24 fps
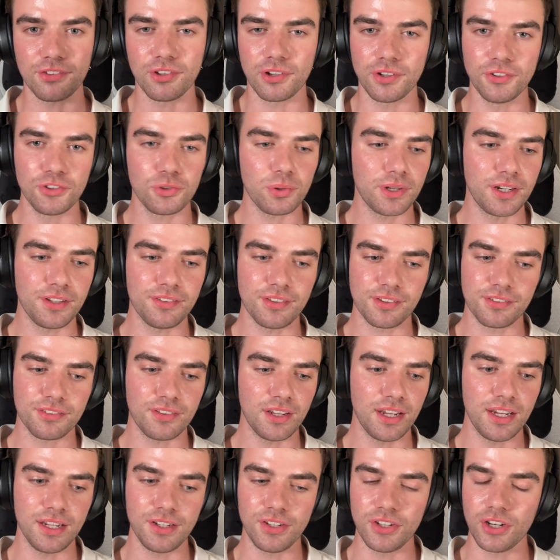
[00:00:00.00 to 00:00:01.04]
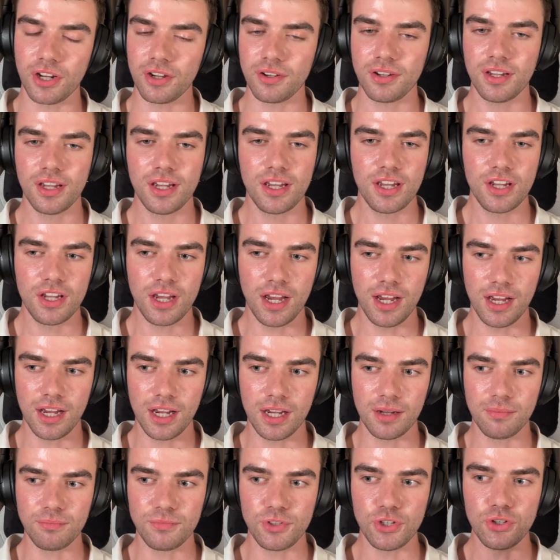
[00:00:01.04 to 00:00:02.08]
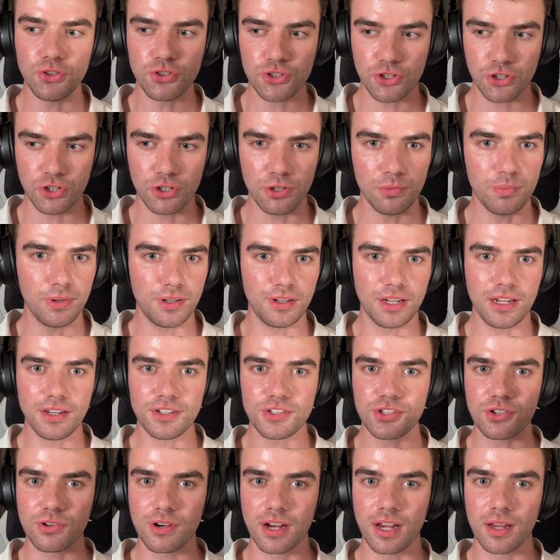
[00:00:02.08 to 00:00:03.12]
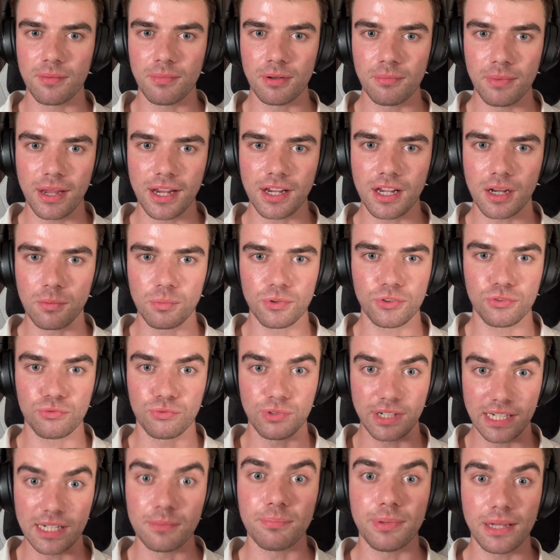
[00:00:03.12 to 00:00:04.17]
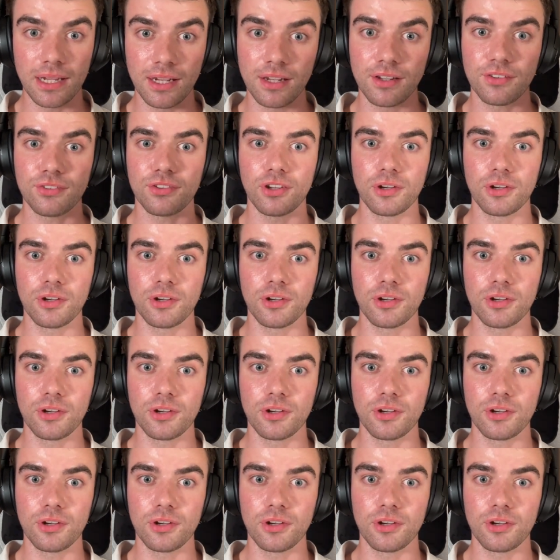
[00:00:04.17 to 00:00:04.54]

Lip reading: So in 2016, YouTube and Instagram and makeup was really big.